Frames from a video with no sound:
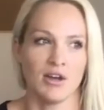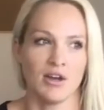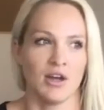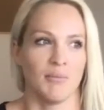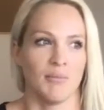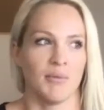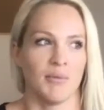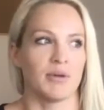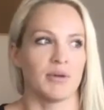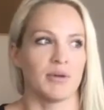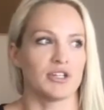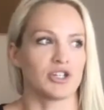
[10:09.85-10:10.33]

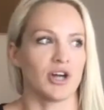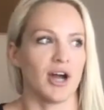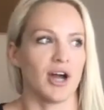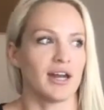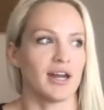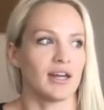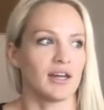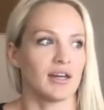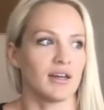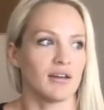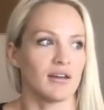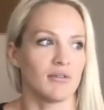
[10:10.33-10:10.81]
But we try
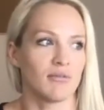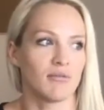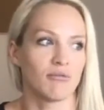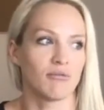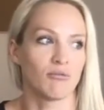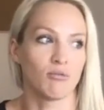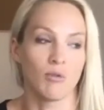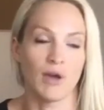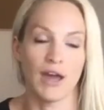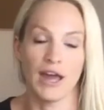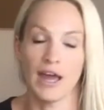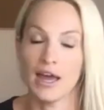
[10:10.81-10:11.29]
to
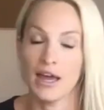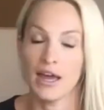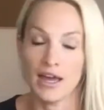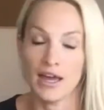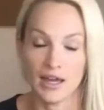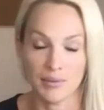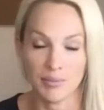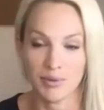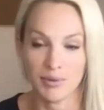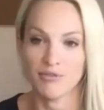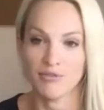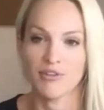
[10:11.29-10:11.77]

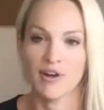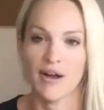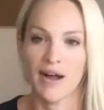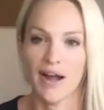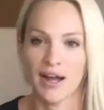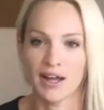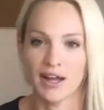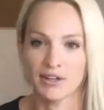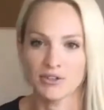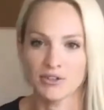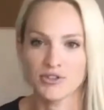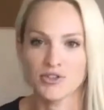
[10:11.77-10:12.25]
a
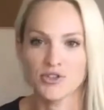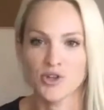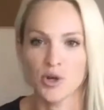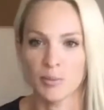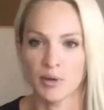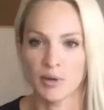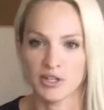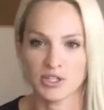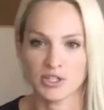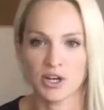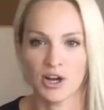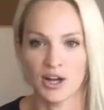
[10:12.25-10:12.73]
provide so
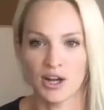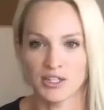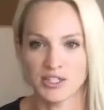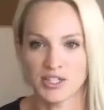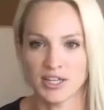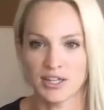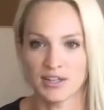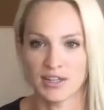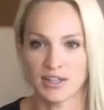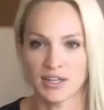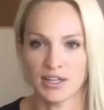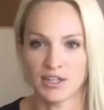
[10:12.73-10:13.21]
much
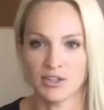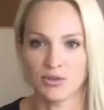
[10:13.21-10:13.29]
content that